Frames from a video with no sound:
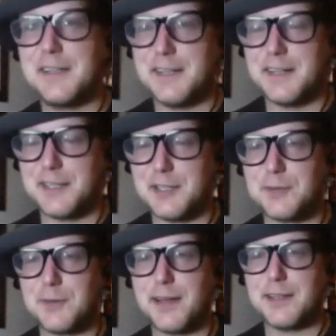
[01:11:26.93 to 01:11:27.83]
a
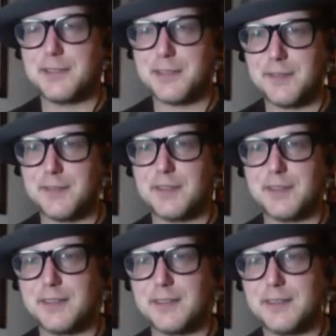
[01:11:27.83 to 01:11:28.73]
good writer
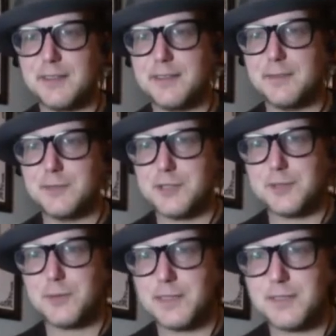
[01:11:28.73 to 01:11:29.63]
never
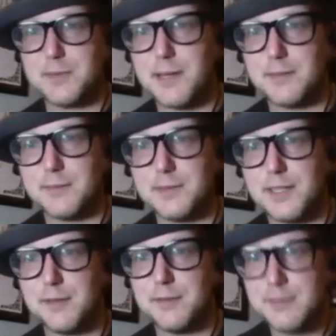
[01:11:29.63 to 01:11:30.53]
just writes about
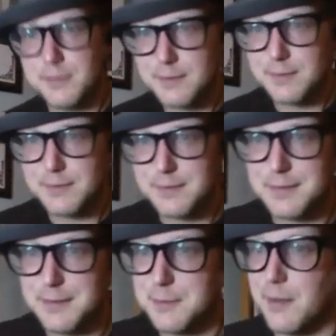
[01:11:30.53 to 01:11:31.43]
himself,
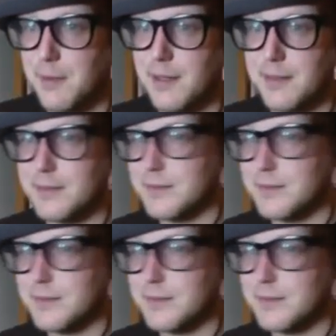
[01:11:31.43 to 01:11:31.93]
but